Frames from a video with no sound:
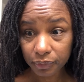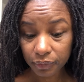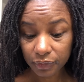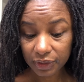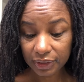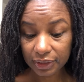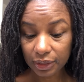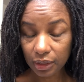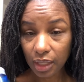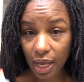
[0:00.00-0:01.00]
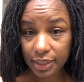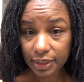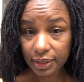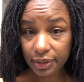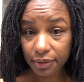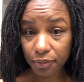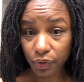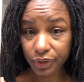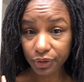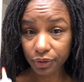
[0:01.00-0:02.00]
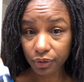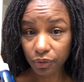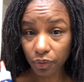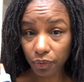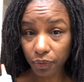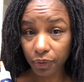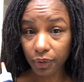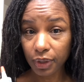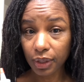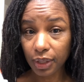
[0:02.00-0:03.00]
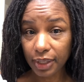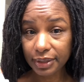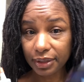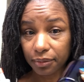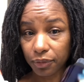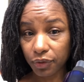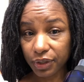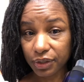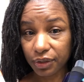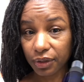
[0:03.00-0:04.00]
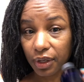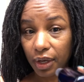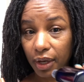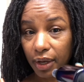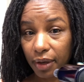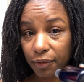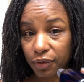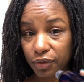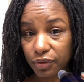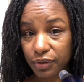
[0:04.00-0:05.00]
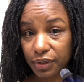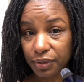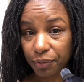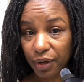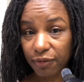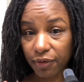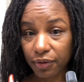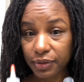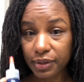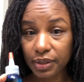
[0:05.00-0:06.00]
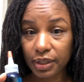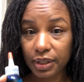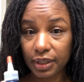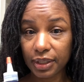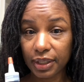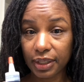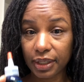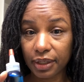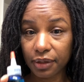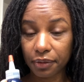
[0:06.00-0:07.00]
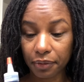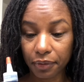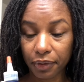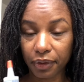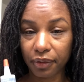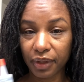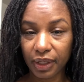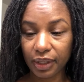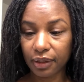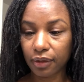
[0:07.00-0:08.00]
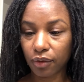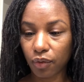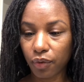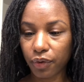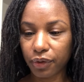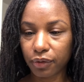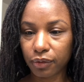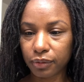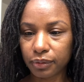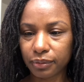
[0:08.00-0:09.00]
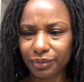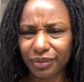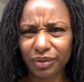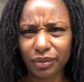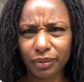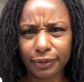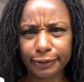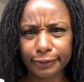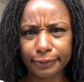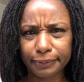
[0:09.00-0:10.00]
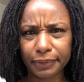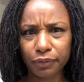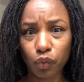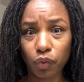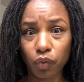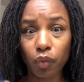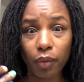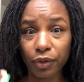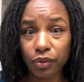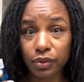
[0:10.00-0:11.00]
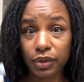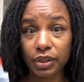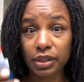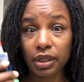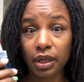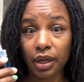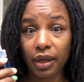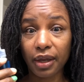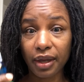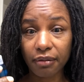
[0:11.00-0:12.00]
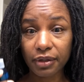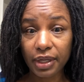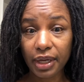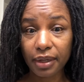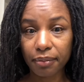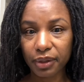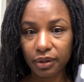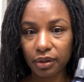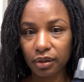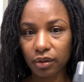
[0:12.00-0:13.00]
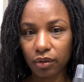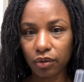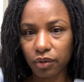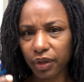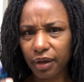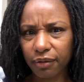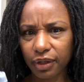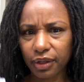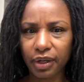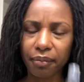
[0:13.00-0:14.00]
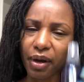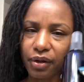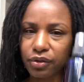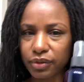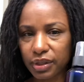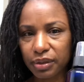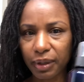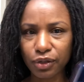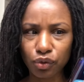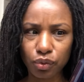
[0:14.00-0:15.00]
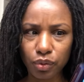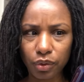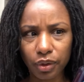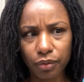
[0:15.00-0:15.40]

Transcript: since it locks in the moisture, the oil locks in the moisture, I'm going to use the spray first, then the oil. And the oil, I won't be using this every day, or every other day. I probably use this like every